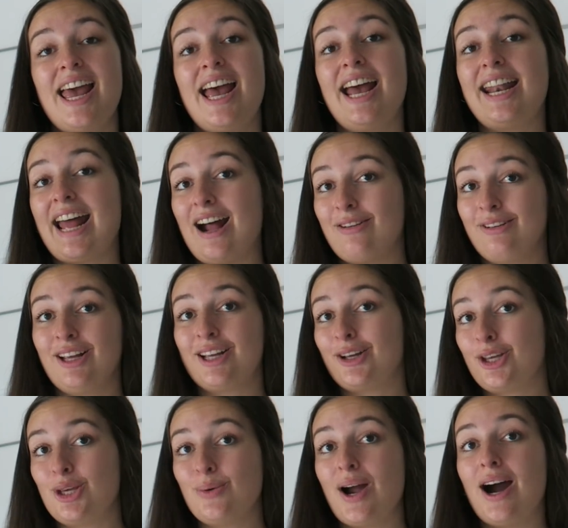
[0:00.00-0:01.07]
and have like a
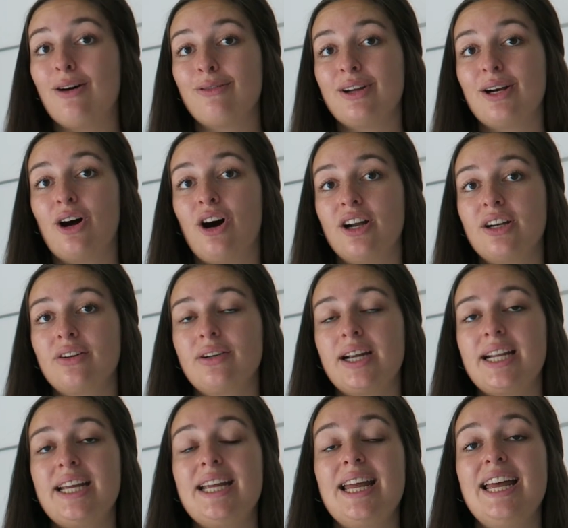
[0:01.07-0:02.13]
cute outfit on
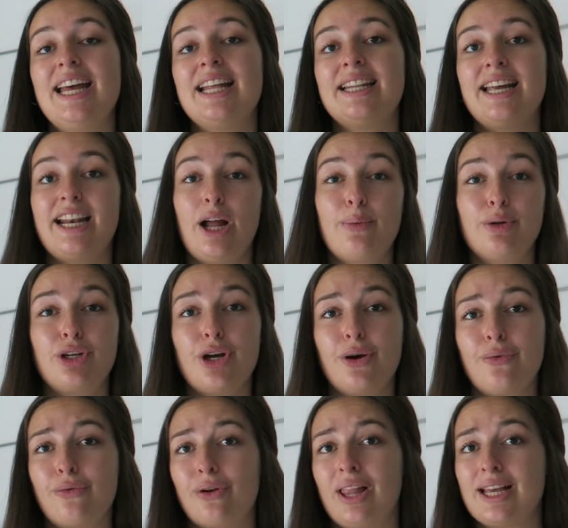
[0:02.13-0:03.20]
already. Then I would go
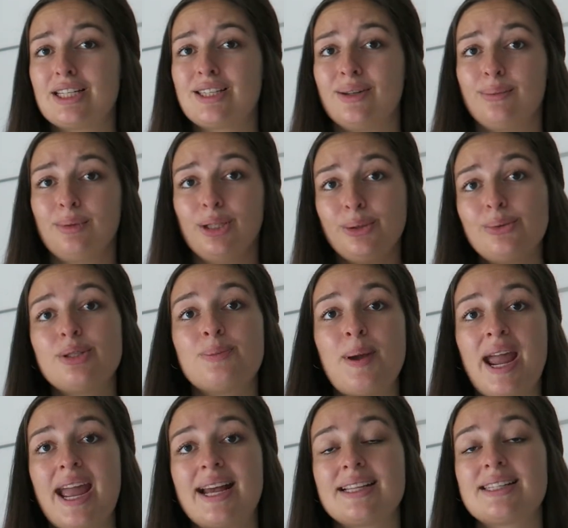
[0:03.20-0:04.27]
for like some loose
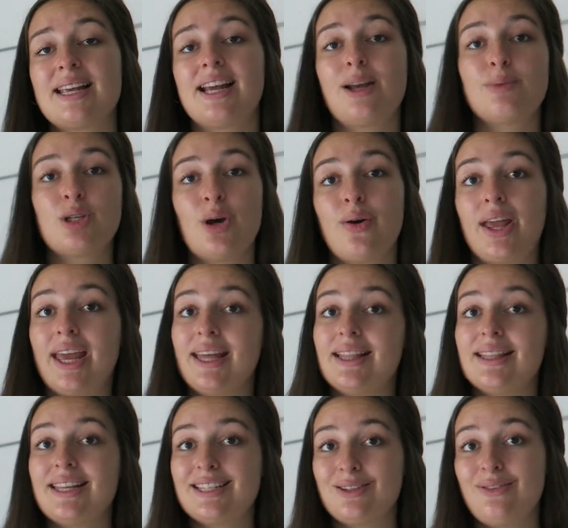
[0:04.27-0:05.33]
pants like I'm showing
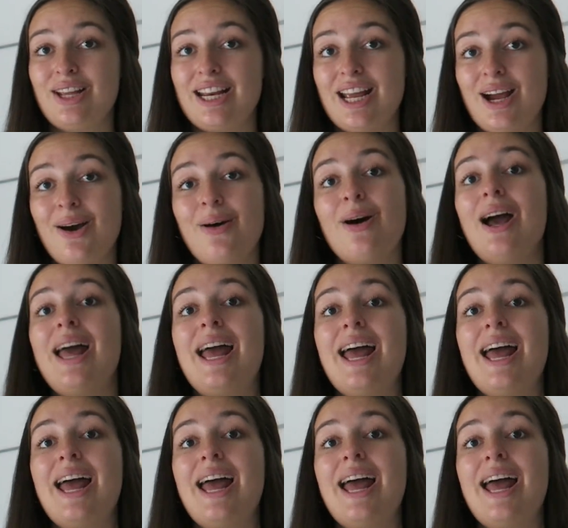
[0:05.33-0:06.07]
in this video,